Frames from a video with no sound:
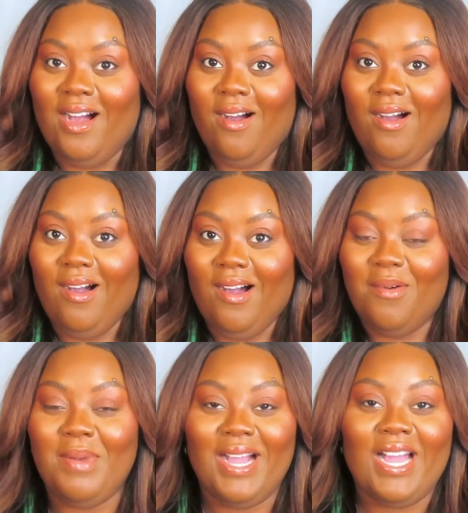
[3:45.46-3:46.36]

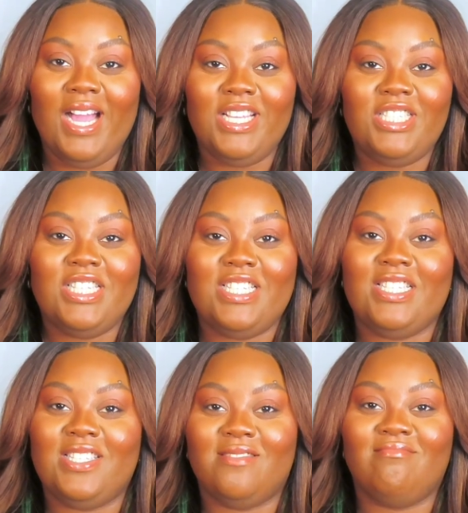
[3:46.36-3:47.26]
Oh my god, it
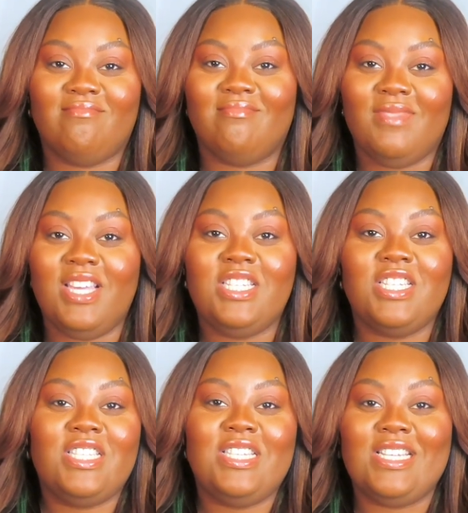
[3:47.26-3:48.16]

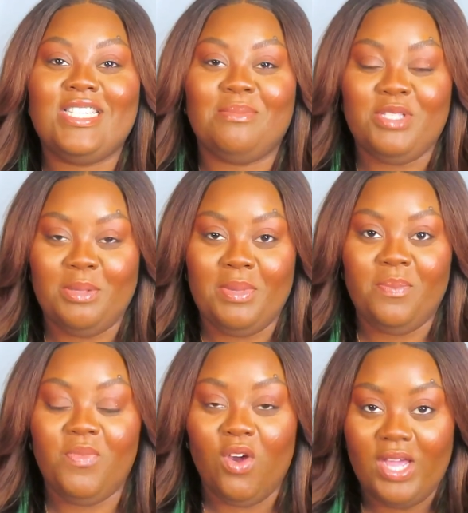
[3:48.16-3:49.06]
just does something to me.
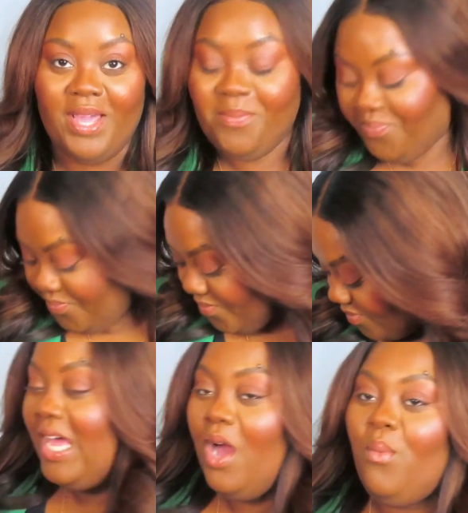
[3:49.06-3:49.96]
Okay,
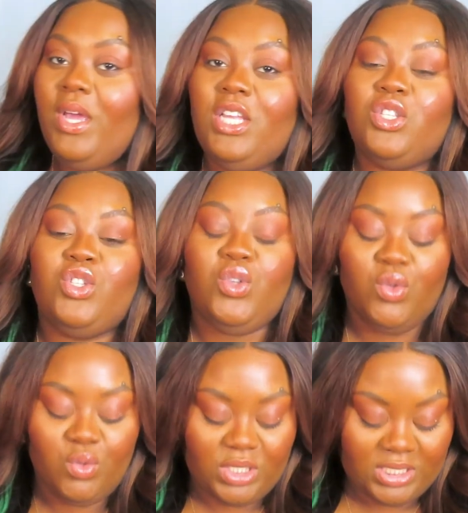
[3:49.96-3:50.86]
and I went
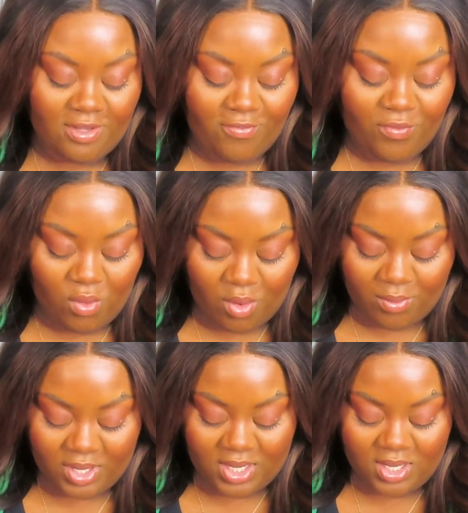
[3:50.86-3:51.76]
to
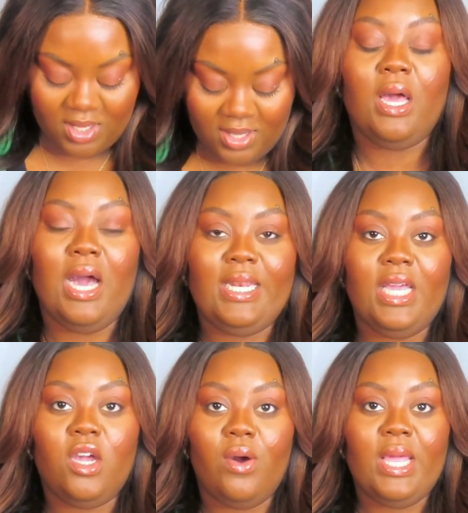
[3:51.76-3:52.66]
Sephora. I
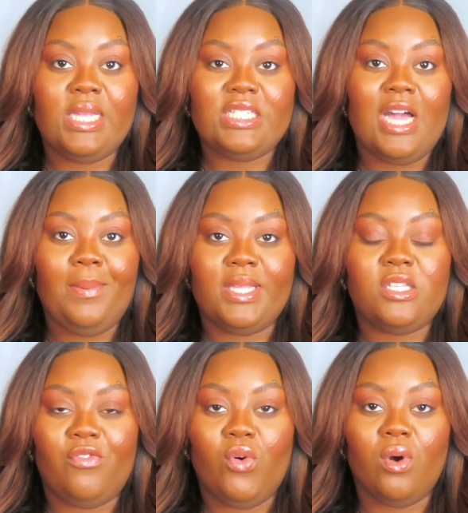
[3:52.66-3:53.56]
did go ahead and shop at
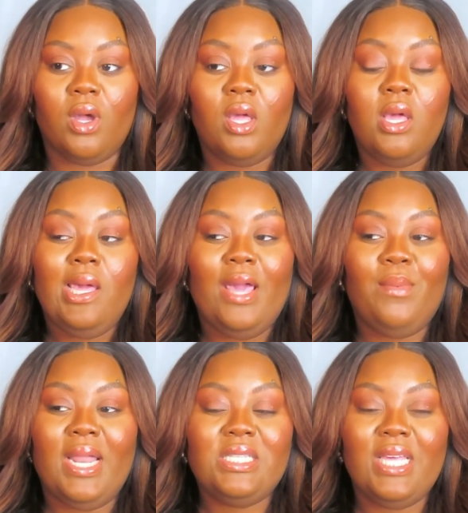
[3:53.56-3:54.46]
Sephora. And
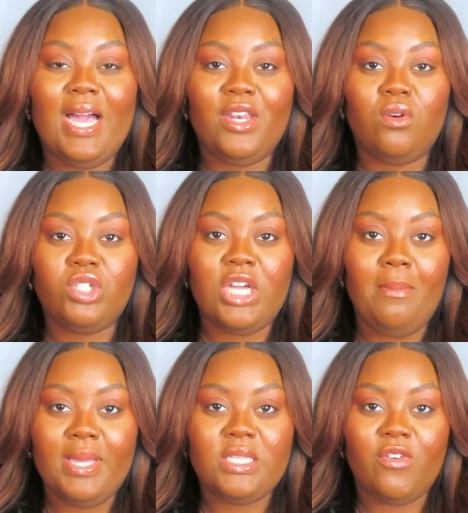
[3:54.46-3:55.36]
when I say I don't
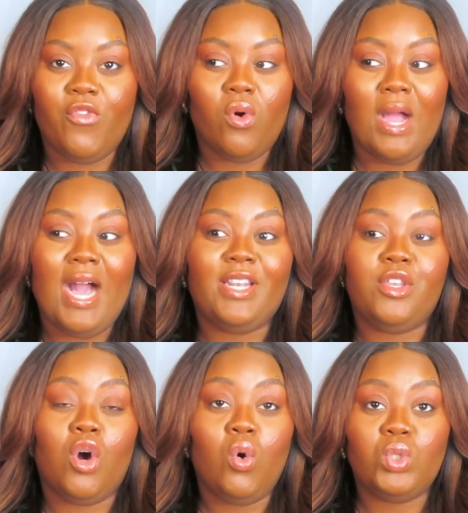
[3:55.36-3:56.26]
shop at Sephora, I
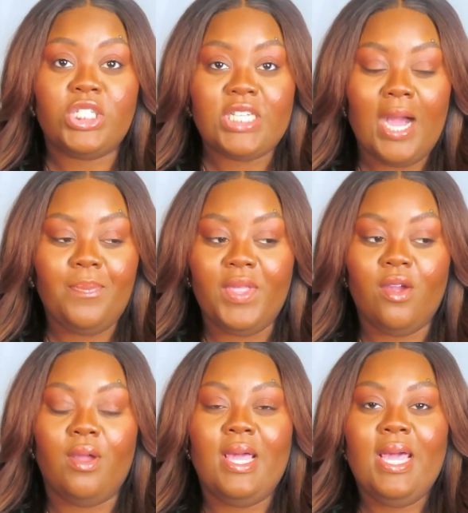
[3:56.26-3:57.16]
don't shop
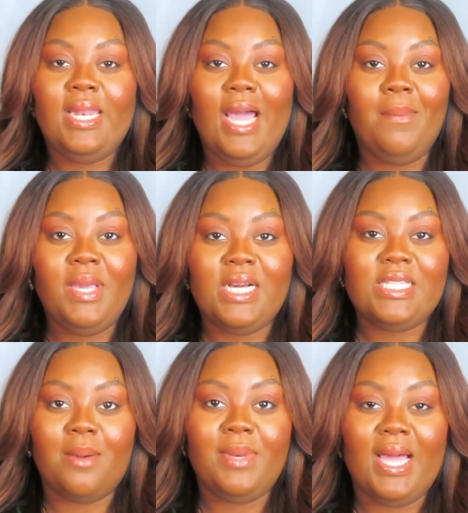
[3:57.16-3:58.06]
there. Not because
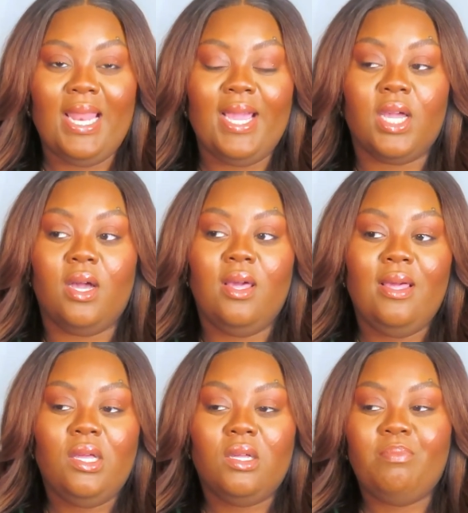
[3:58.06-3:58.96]
I'm not like,
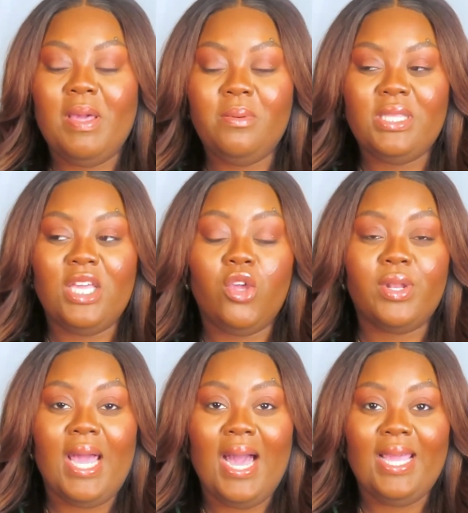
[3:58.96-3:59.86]
people think you're
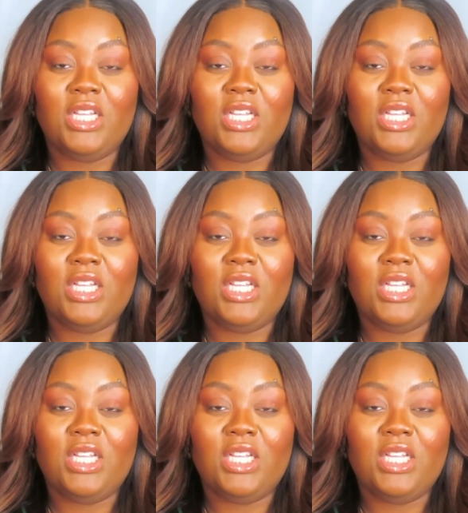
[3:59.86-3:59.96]
not